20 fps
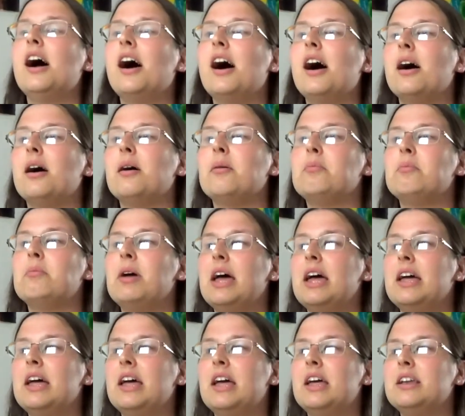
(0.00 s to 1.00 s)
um,
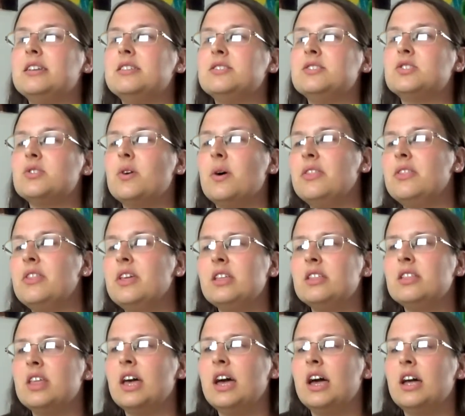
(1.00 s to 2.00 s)
and, and so i
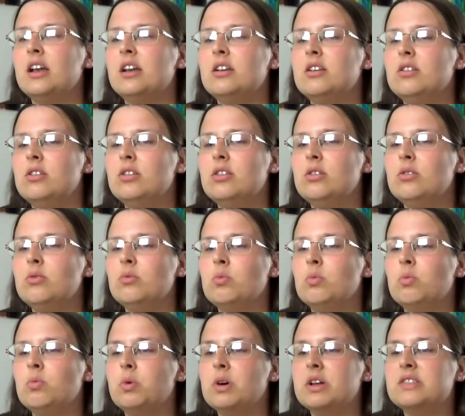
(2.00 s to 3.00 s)
think that
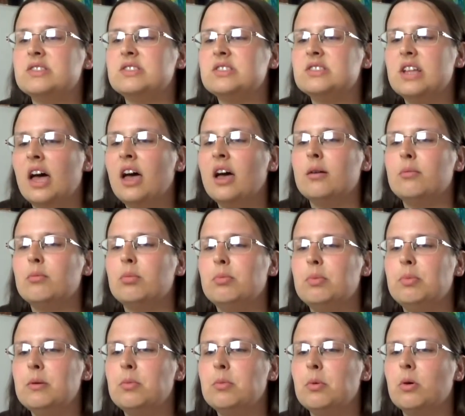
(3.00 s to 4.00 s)
with step
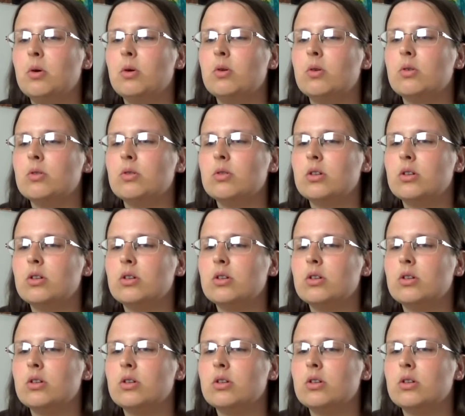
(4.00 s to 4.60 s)
people